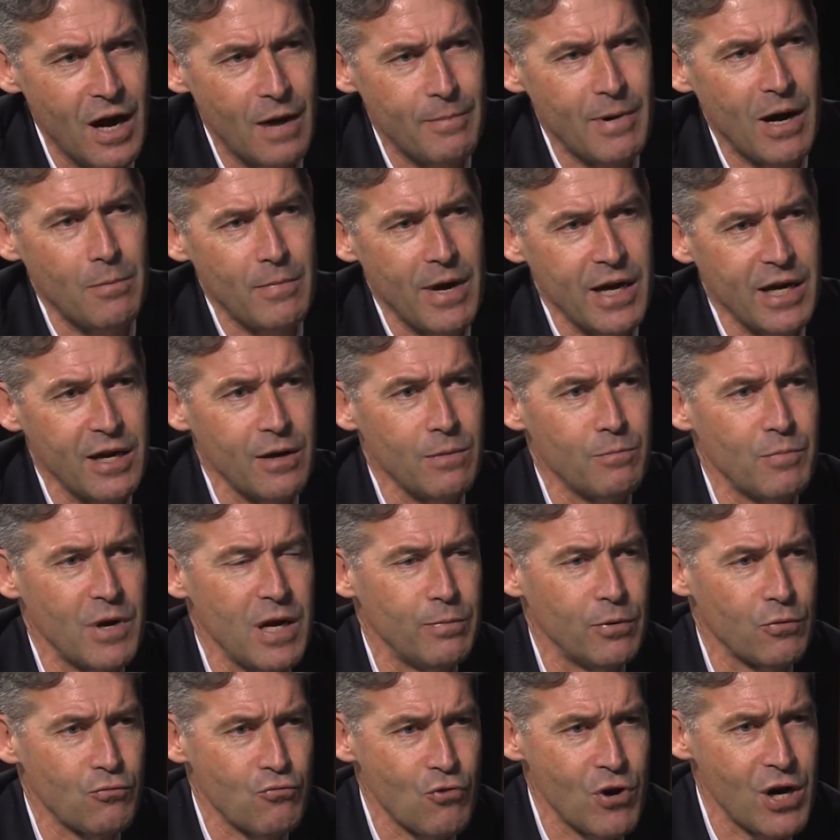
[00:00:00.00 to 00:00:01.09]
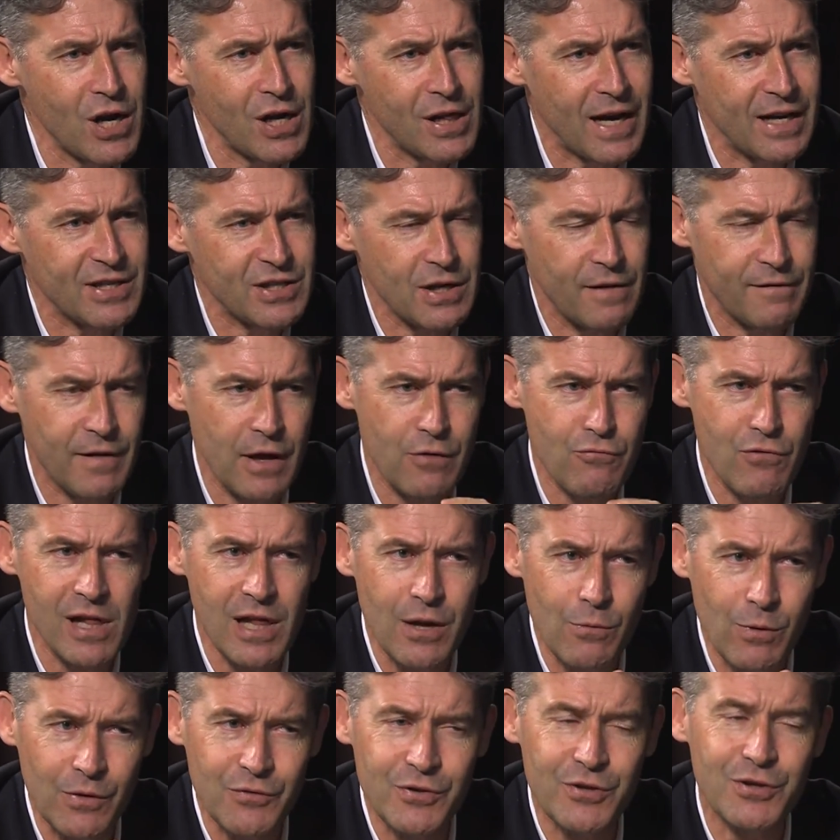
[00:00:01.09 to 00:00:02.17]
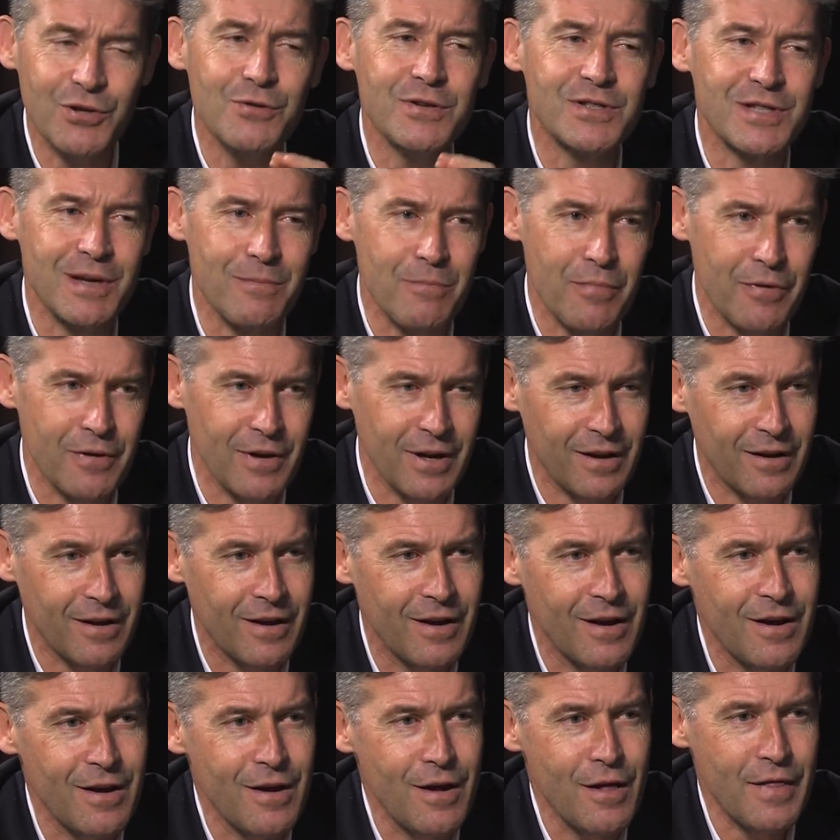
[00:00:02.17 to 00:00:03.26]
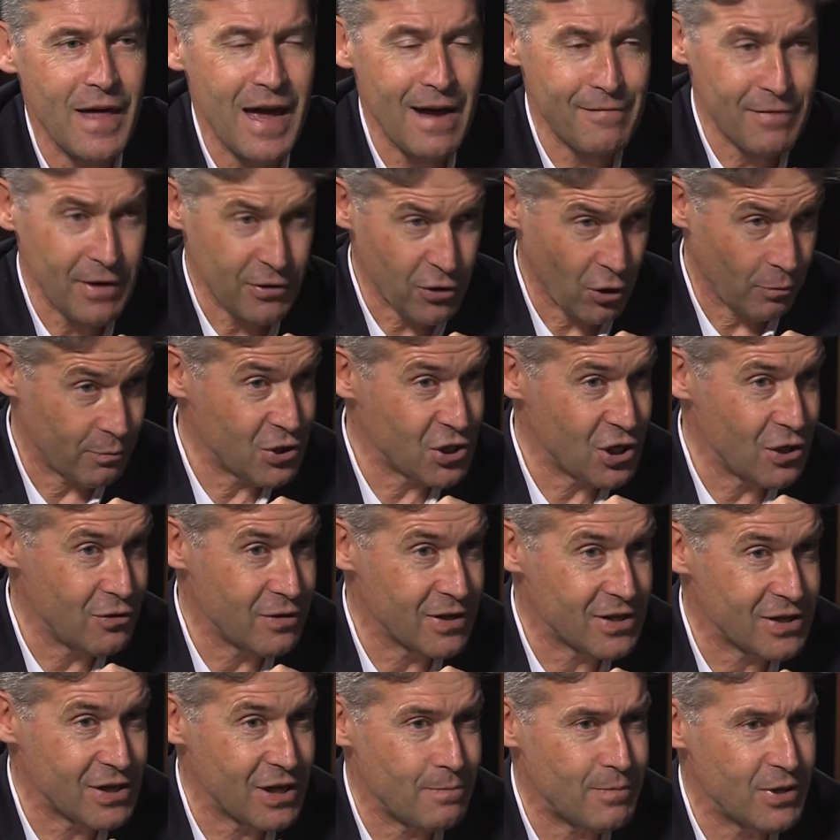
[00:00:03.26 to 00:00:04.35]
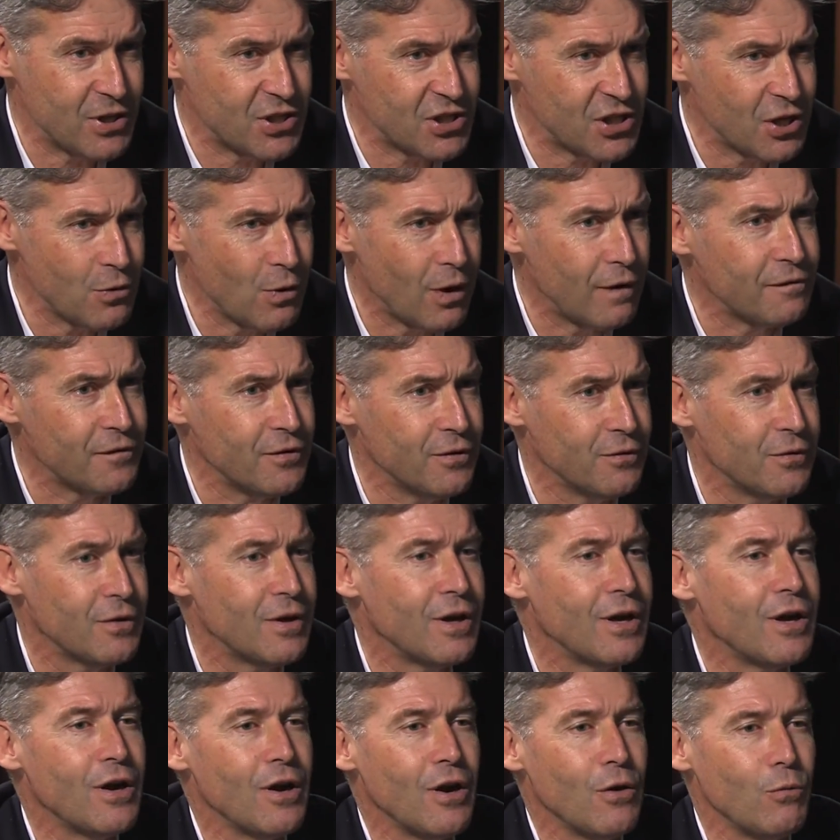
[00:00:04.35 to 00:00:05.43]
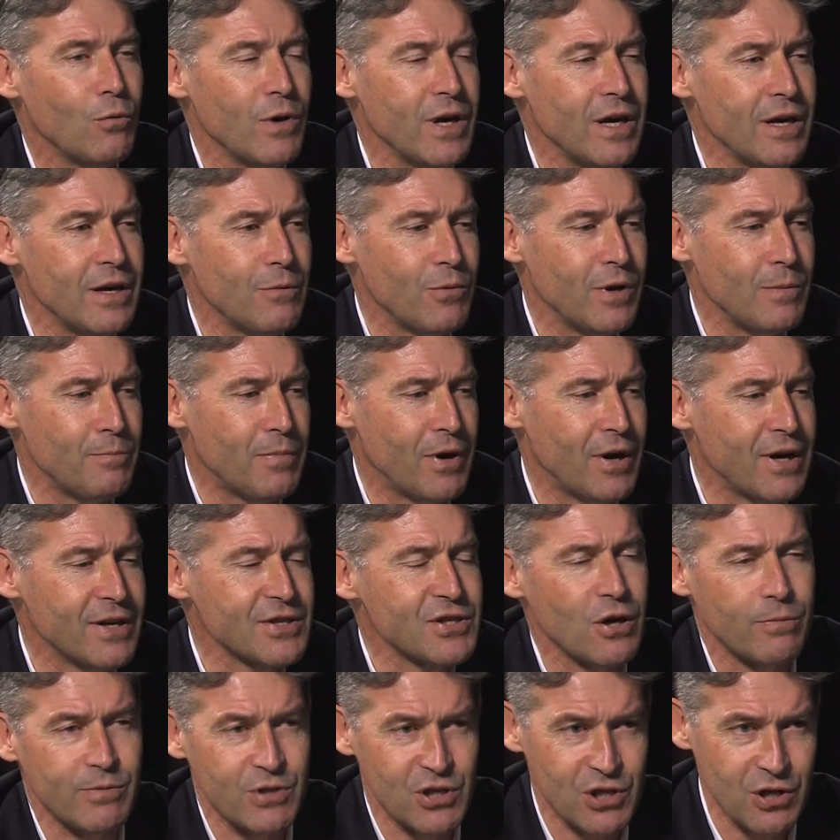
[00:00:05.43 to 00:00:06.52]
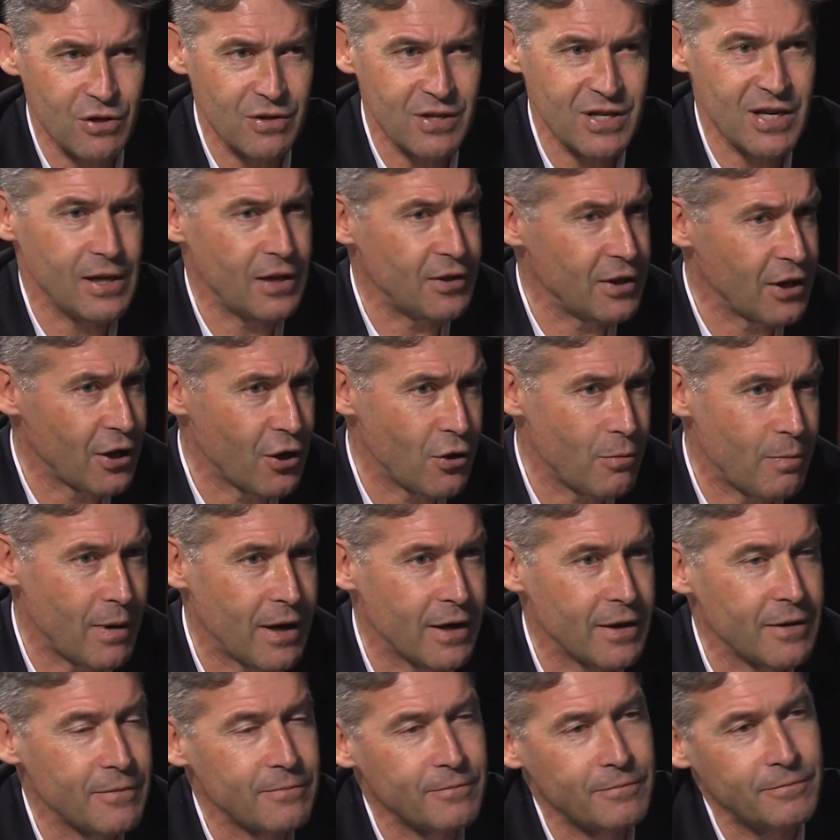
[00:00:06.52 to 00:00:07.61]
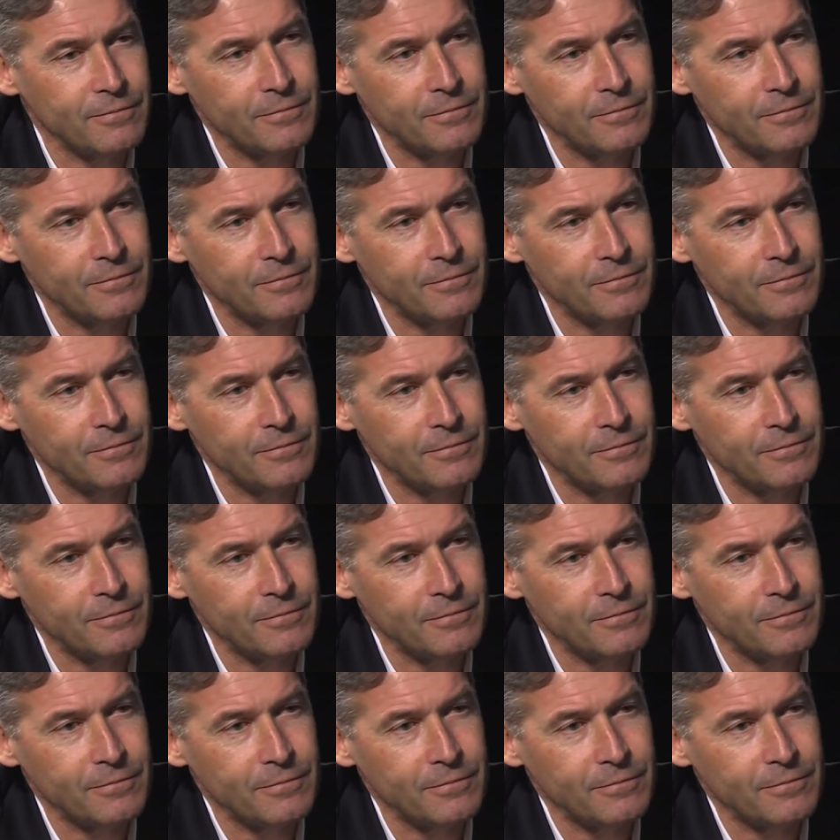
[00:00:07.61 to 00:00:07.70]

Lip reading: about making people realize that if they really want to do something, they have that opportunity. But too often we pass the opportunity and let it go by.